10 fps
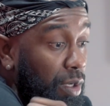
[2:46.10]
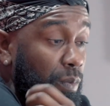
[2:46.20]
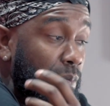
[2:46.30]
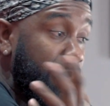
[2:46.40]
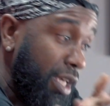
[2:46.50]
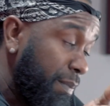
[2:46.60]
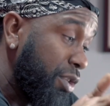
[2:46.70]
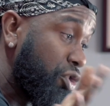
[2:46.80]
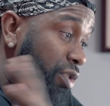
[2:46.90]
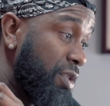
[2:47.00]
well, me and
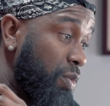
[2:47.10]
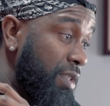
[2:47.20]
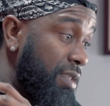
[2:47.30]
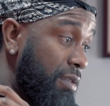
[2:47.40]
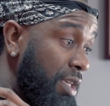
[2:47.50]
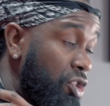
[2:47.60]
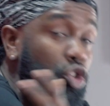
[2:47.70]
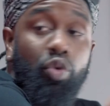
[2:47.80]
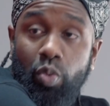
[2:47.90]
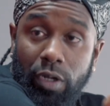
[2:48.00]
Patrice was a
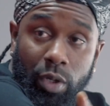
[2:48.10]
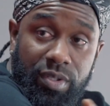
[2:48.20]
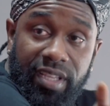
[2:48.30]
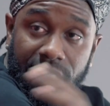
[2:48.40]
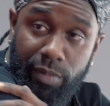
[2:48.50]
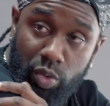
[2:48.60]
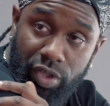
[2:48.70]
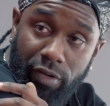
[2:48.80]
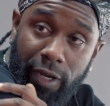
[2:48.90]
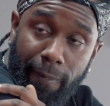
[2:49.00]
school outside of
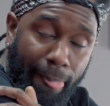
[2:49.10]
music, right?